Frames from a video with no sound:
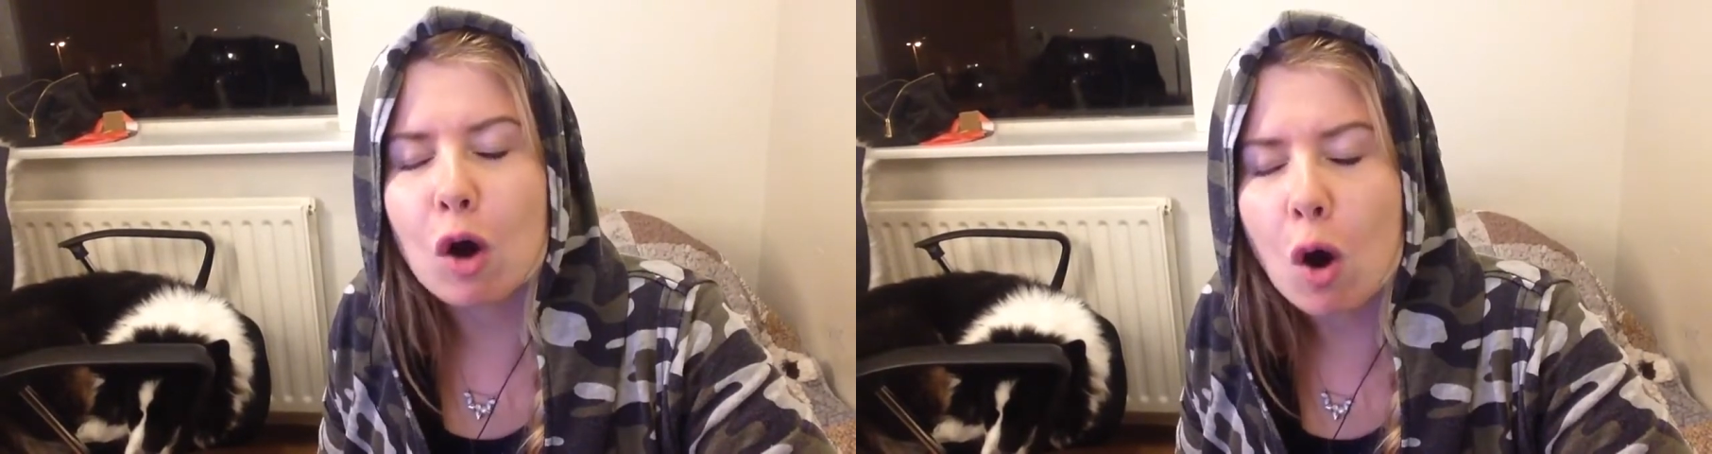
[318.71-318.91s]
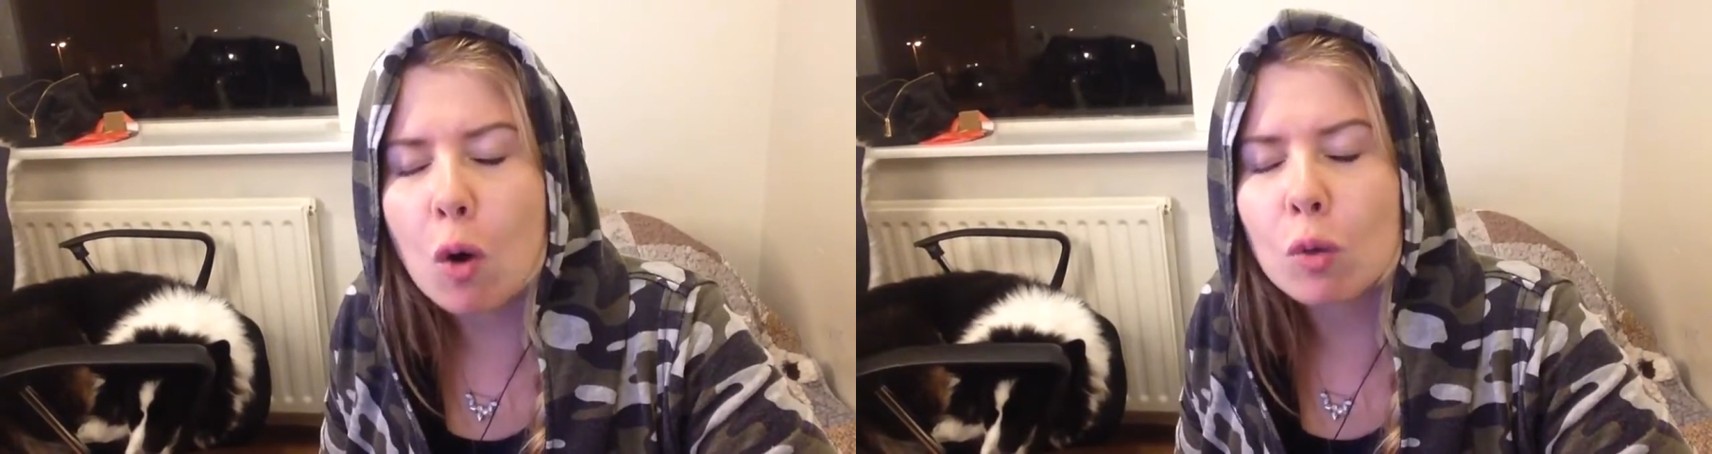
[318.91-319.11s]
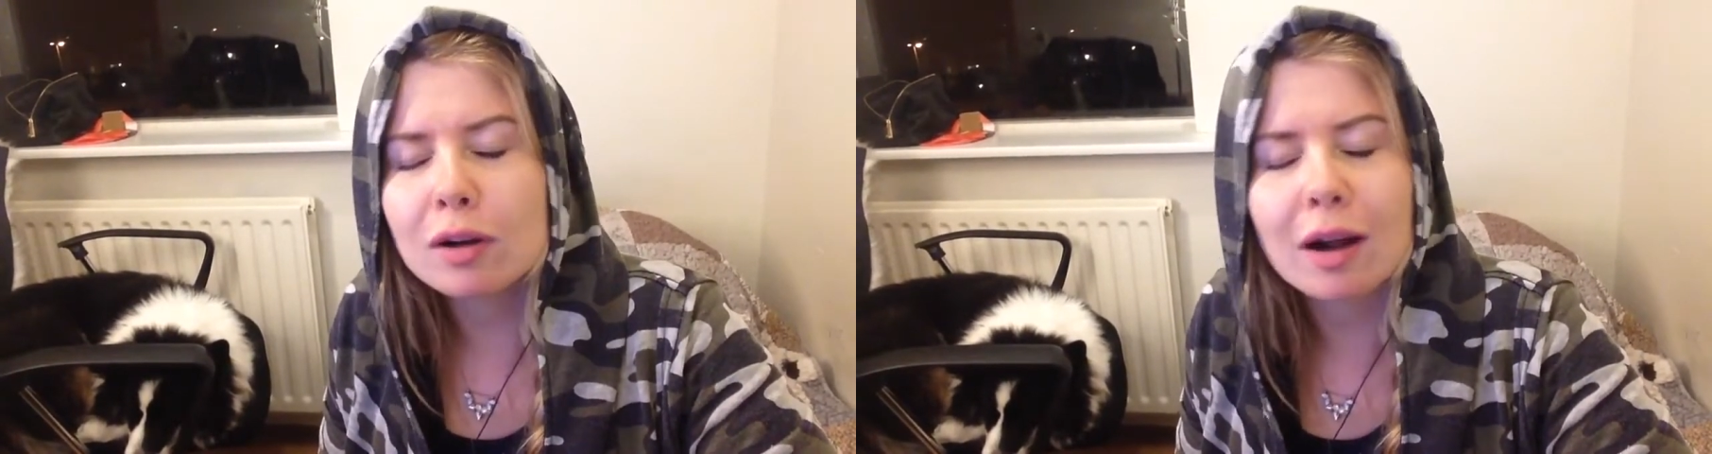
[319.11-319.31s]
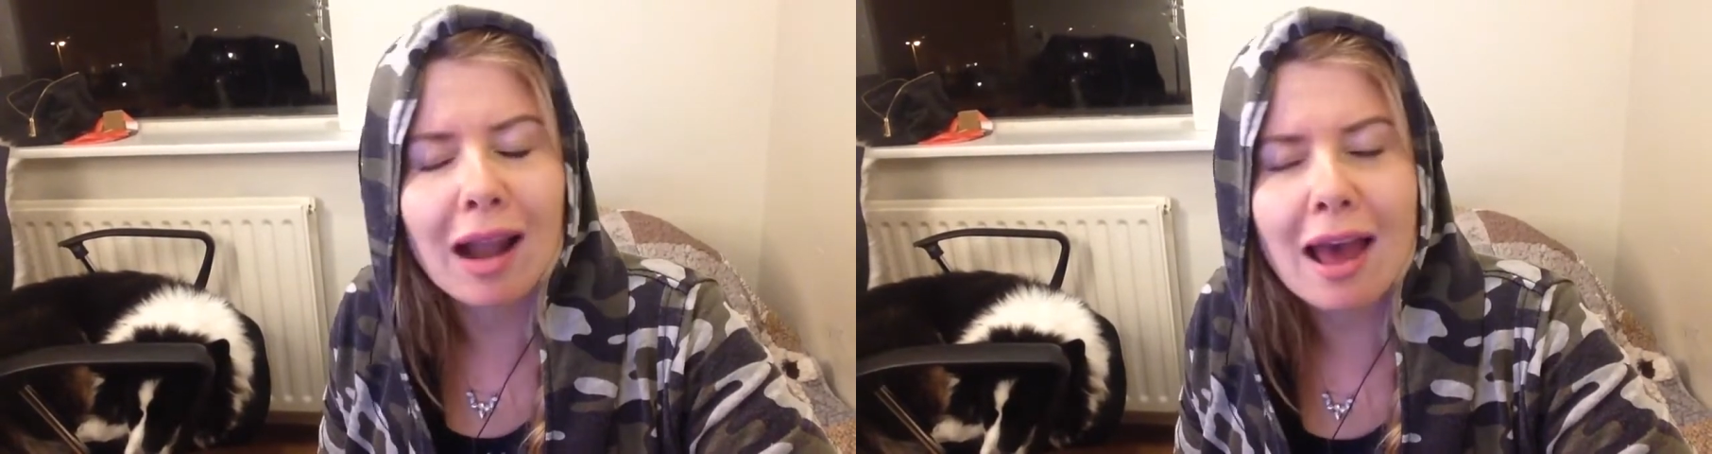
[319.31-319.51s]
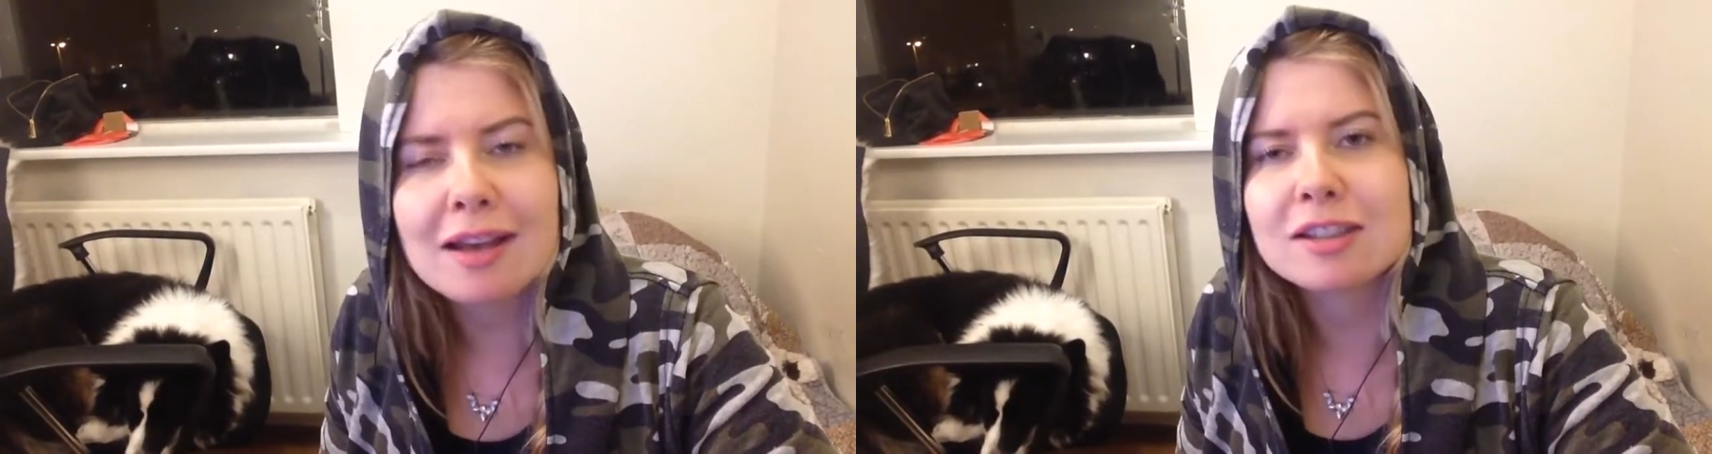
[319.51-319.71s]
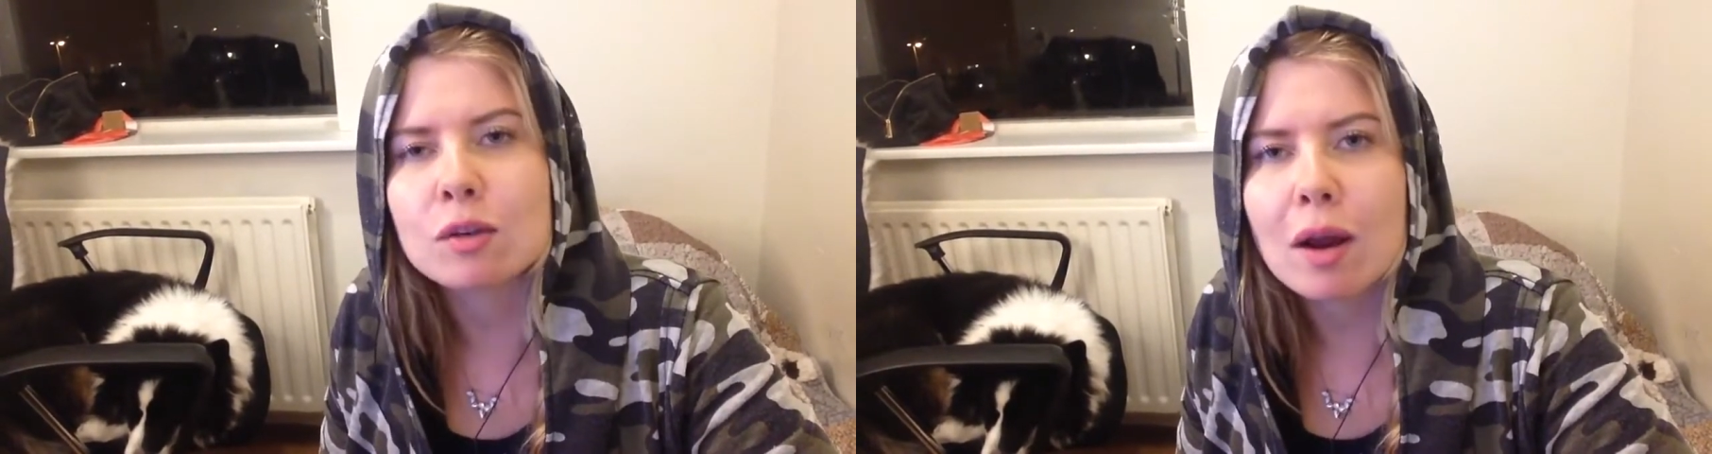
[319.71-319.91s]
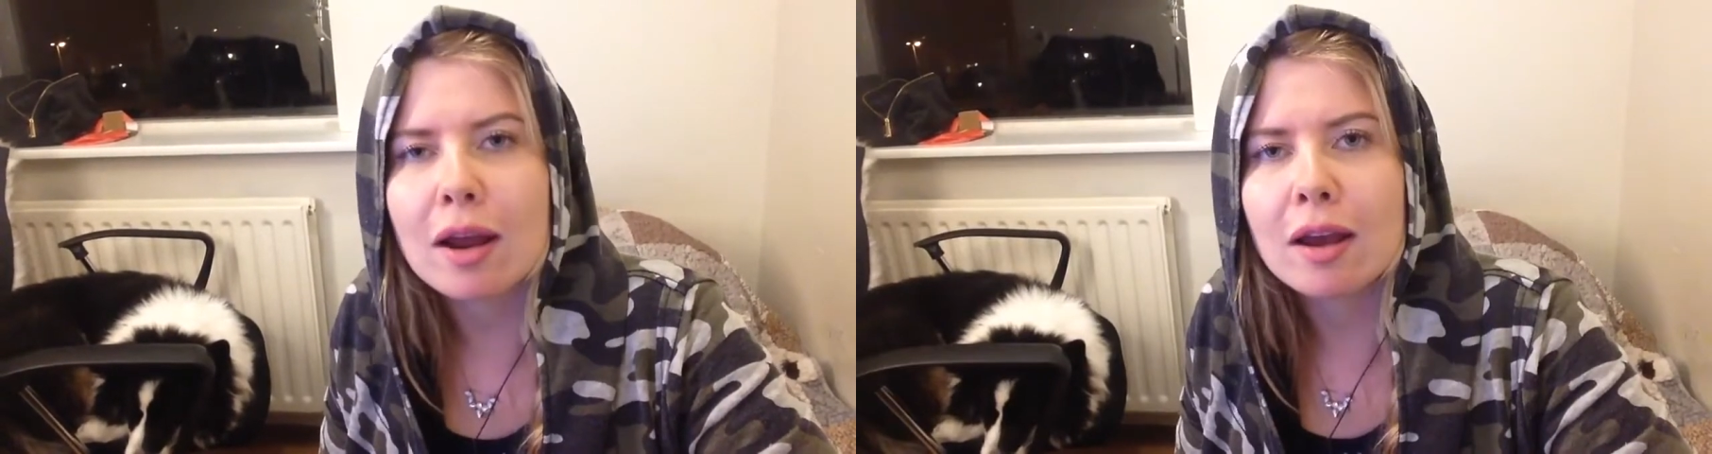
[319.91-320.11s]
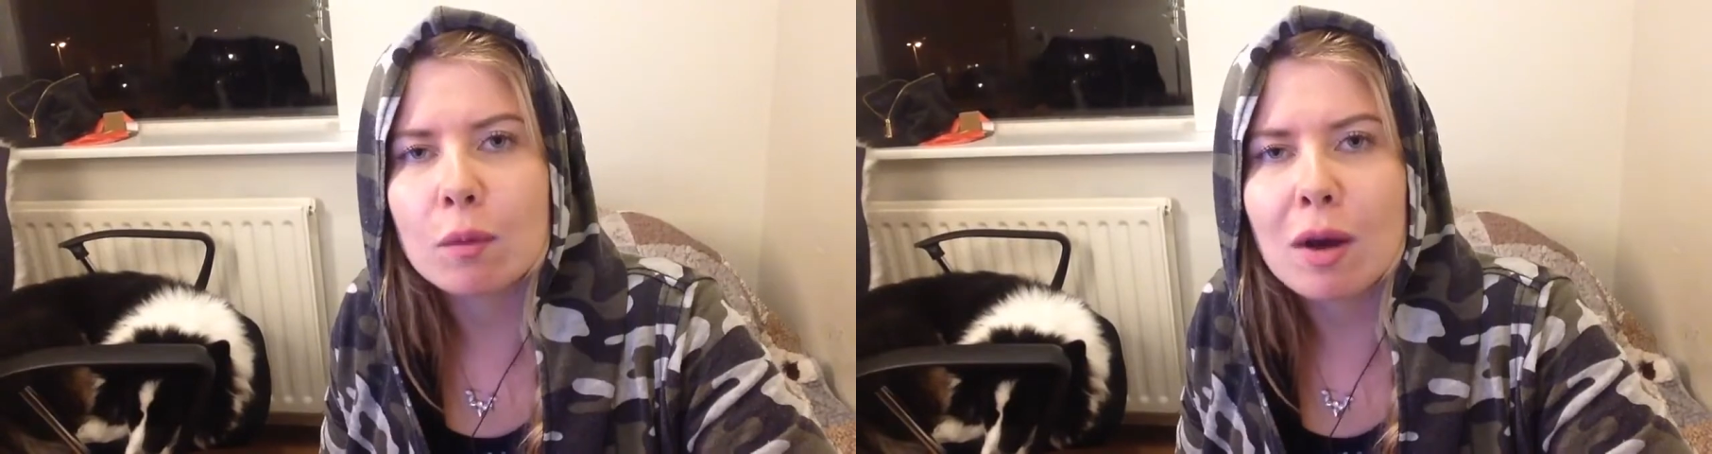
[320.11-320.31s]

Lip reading: whole class, Ryan.